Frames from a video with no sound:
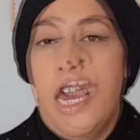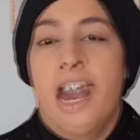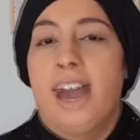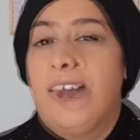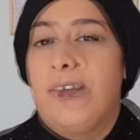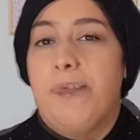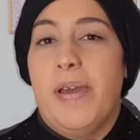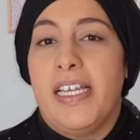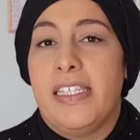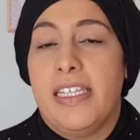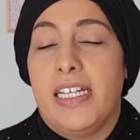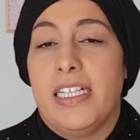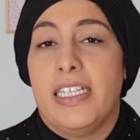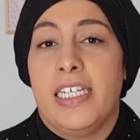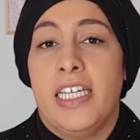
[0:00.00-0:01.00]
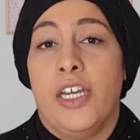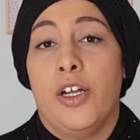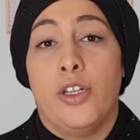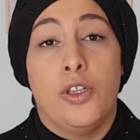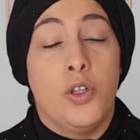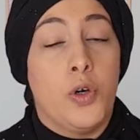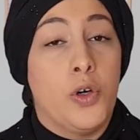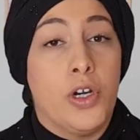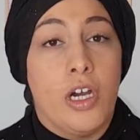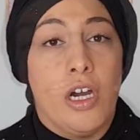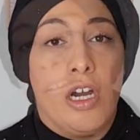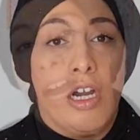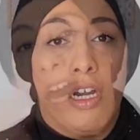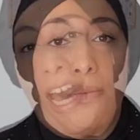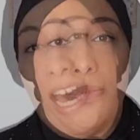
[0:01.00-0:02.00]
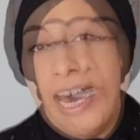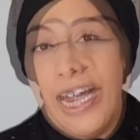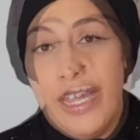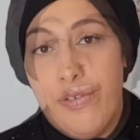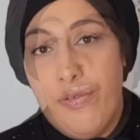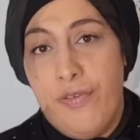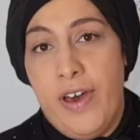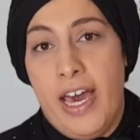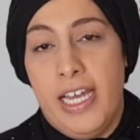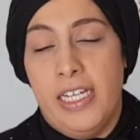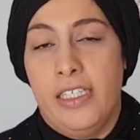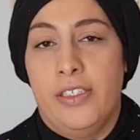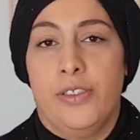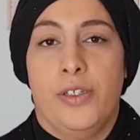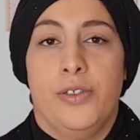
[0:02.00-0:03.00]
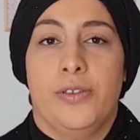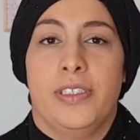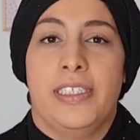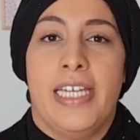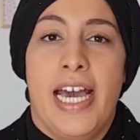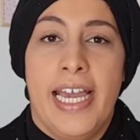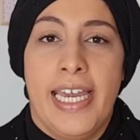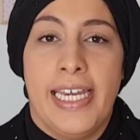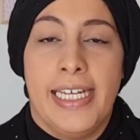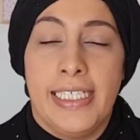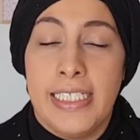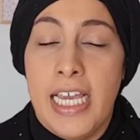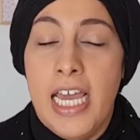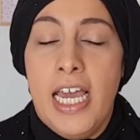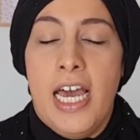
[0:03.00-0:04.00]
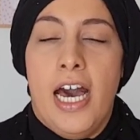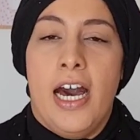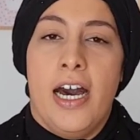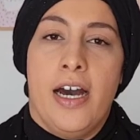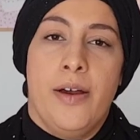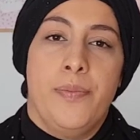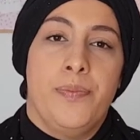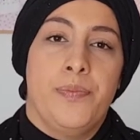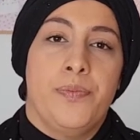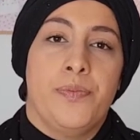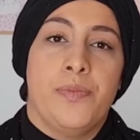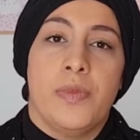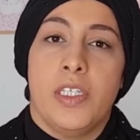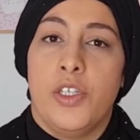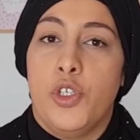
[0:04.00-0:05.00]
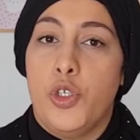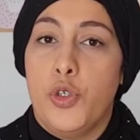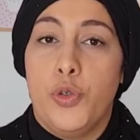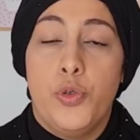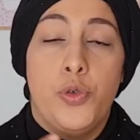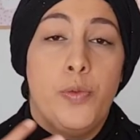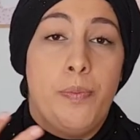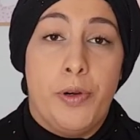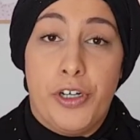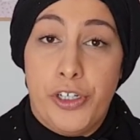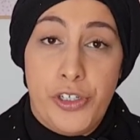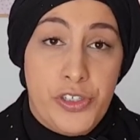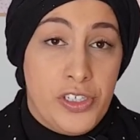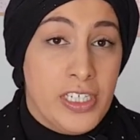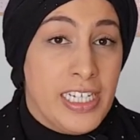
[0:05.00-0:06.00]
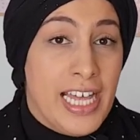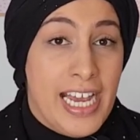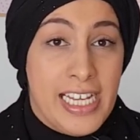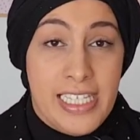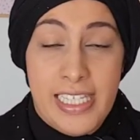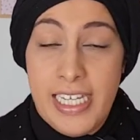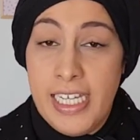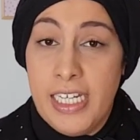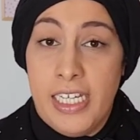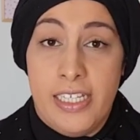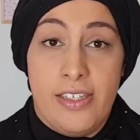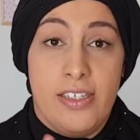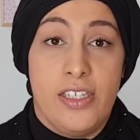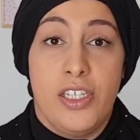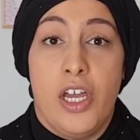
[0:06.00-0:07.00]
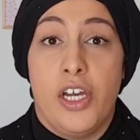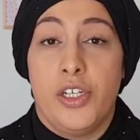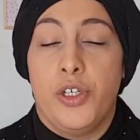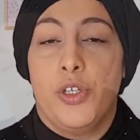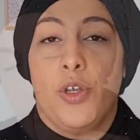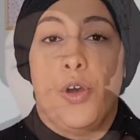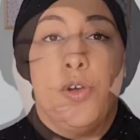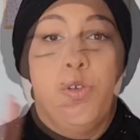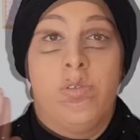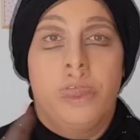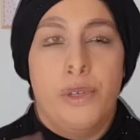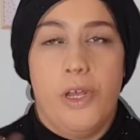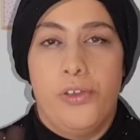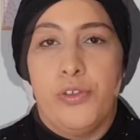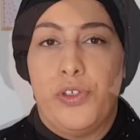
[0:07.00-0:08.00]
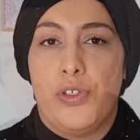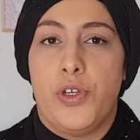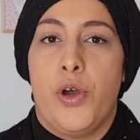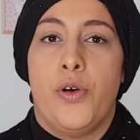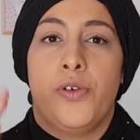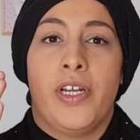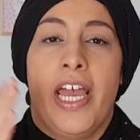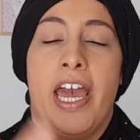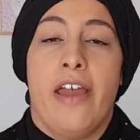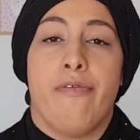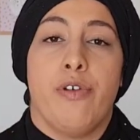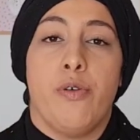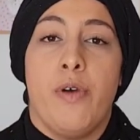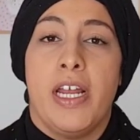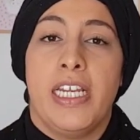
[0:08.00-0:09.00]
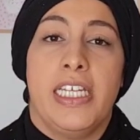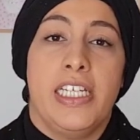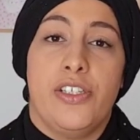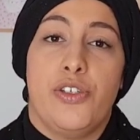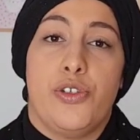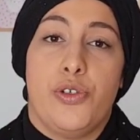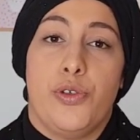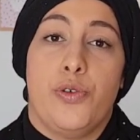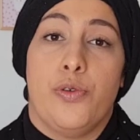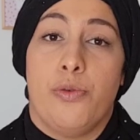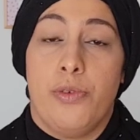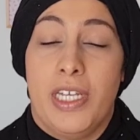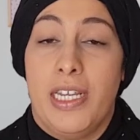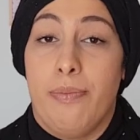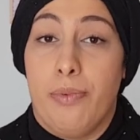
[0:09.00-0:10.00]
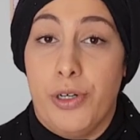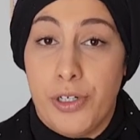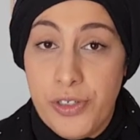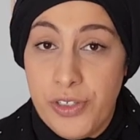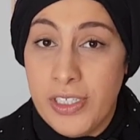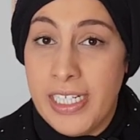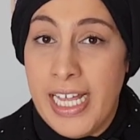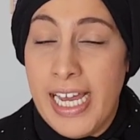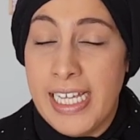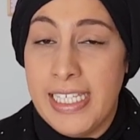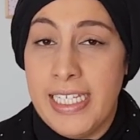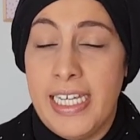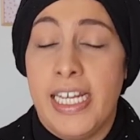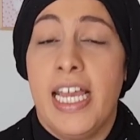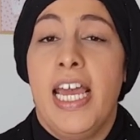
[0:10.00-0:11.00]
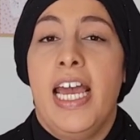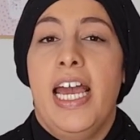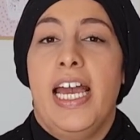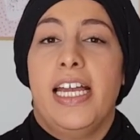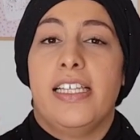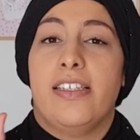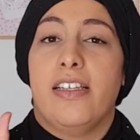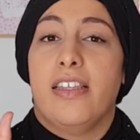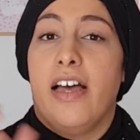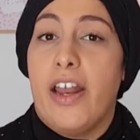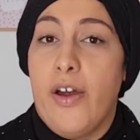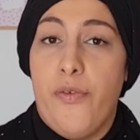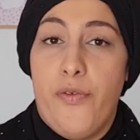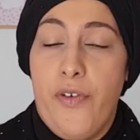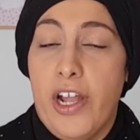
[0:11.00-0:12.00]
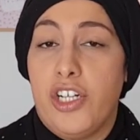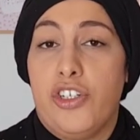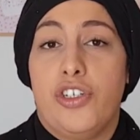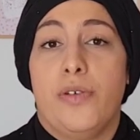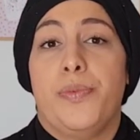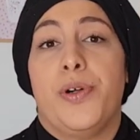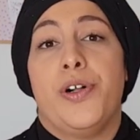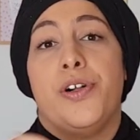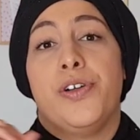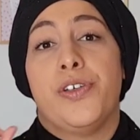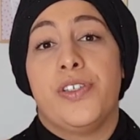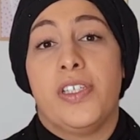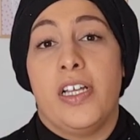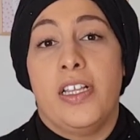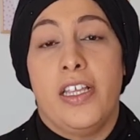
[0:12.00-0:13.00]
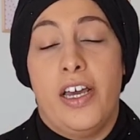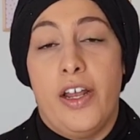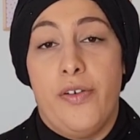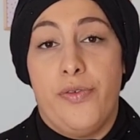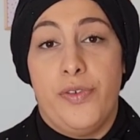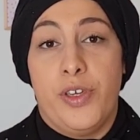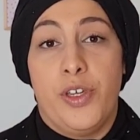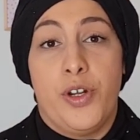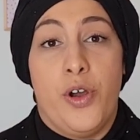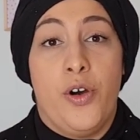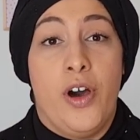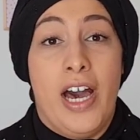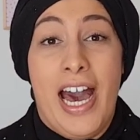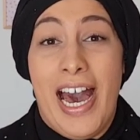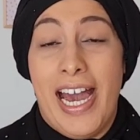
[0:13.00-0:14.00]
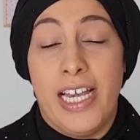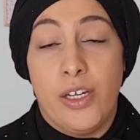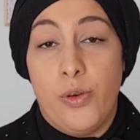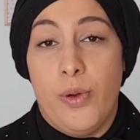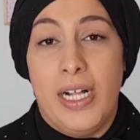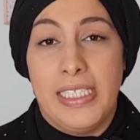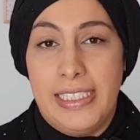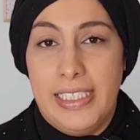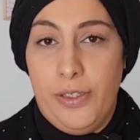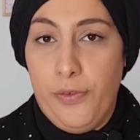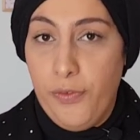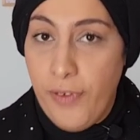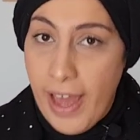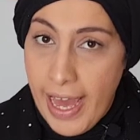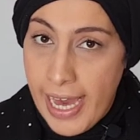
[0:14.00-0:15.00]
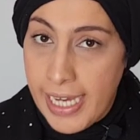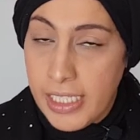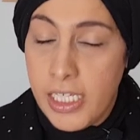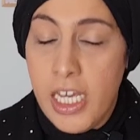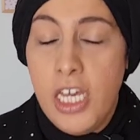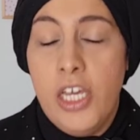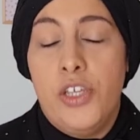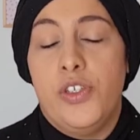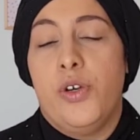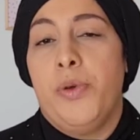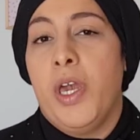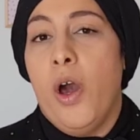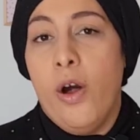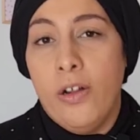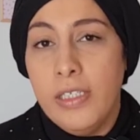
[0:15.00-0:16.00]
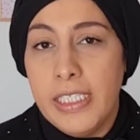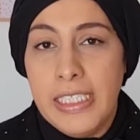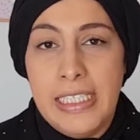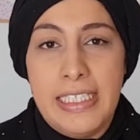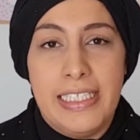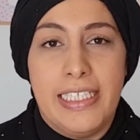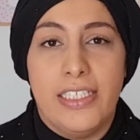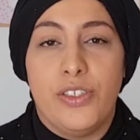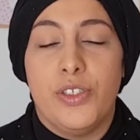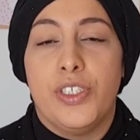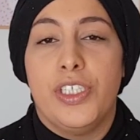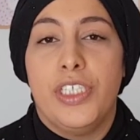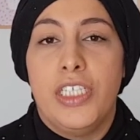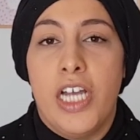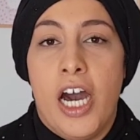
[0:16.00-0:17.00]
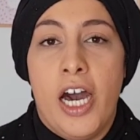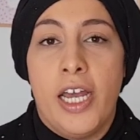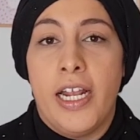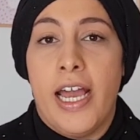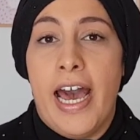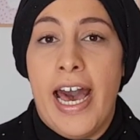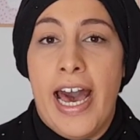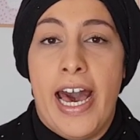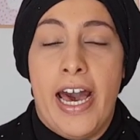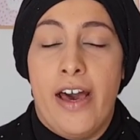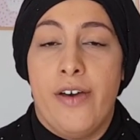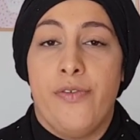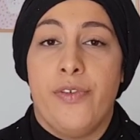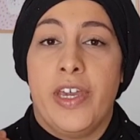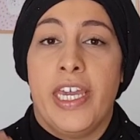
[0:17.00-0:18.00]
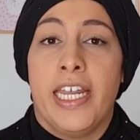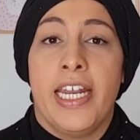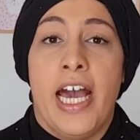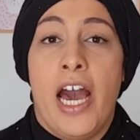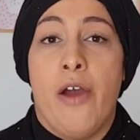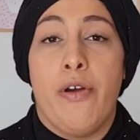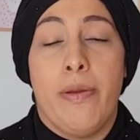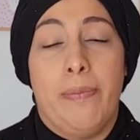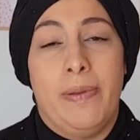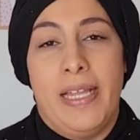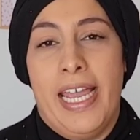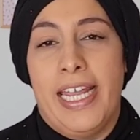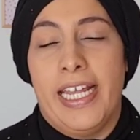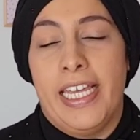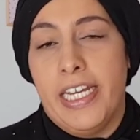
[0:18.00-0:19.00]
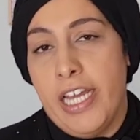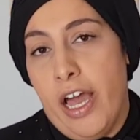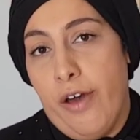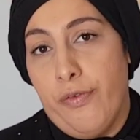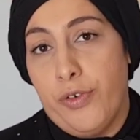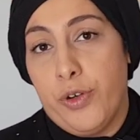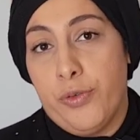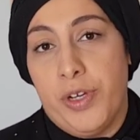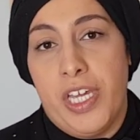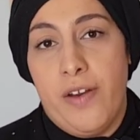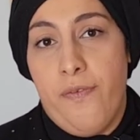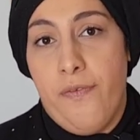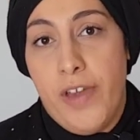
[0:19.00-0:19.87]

It's basically a low carb, high fat, diet. You personalize it. It's not, put on stone. Everyone needs to really personalize it. It's a lot of vegetables, a lot of, high quality fat. So we're all guilty to not have in our plate enough green